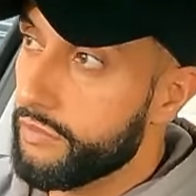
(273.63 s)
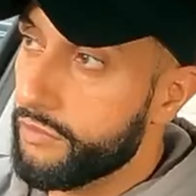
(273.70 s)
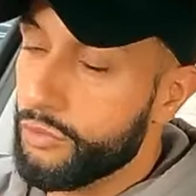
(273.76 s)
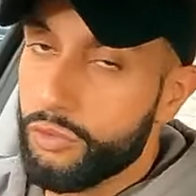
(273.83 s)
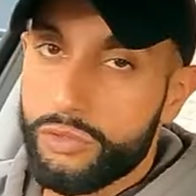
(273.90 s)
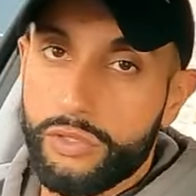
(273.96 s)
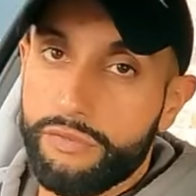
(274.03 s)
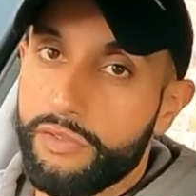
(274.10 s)

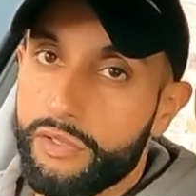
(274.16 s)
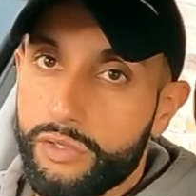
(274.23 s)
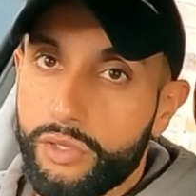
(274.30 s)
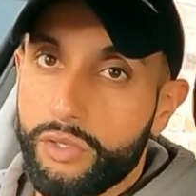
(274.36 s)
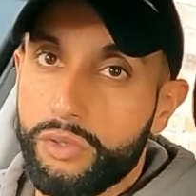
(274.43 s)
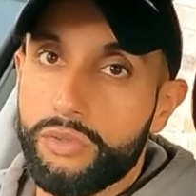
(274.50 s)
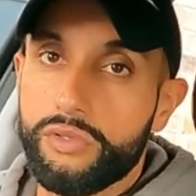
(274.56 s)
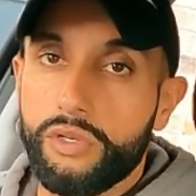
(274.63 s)
rules of the
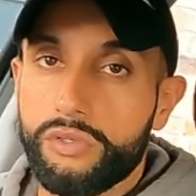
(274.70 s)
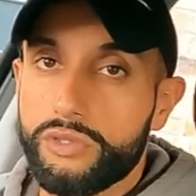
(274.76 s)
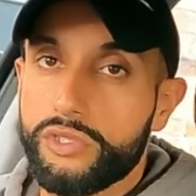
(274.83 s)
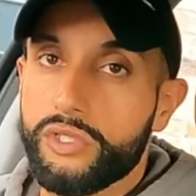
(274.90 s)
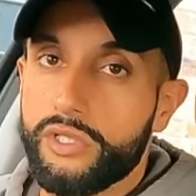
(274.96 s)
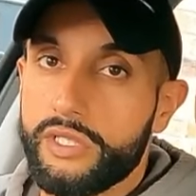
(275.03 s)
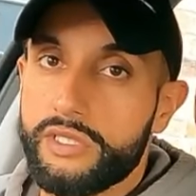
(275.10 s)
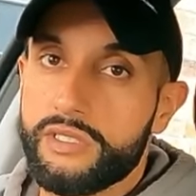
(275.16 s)
road, road
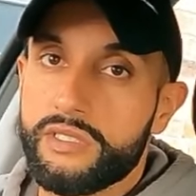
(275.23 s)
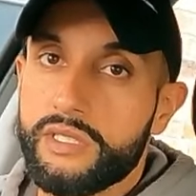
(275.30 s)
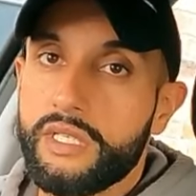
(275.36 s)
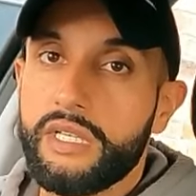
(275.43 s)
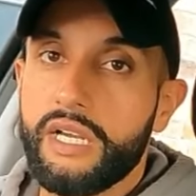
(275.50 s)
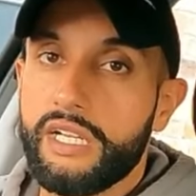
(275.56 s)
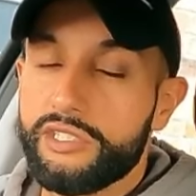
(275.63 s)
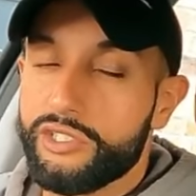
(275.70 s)
signs,
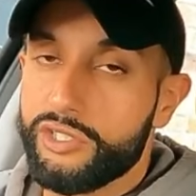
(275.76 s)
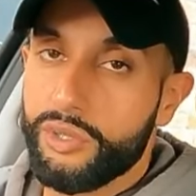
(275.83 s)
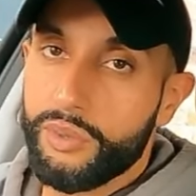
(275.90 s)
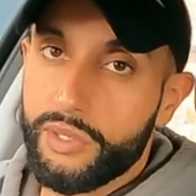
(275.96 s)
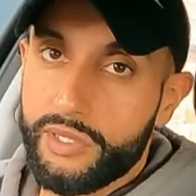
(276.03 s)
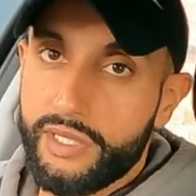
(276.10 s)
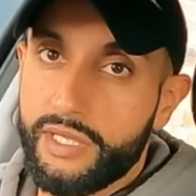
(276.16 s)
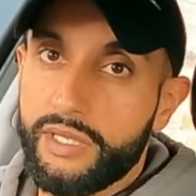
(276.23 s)
and
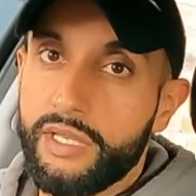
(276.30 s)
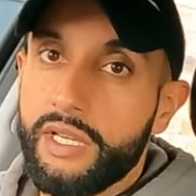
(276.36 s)
so on.